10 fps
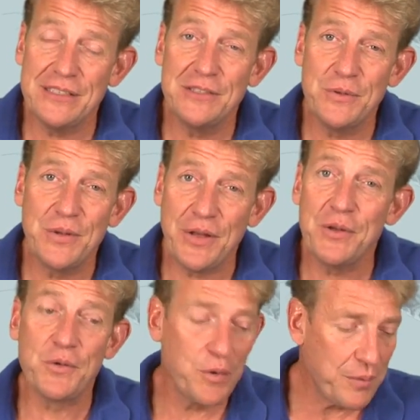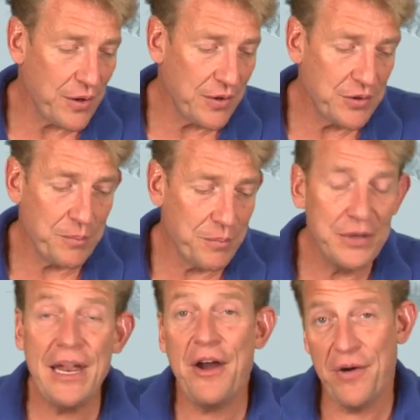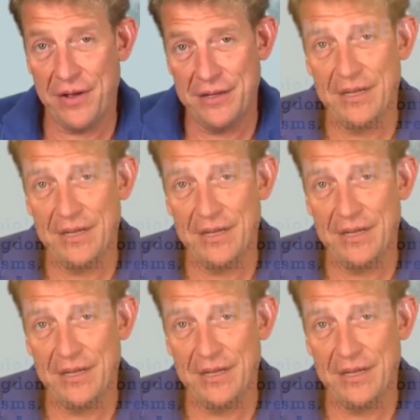into another group called the Monera.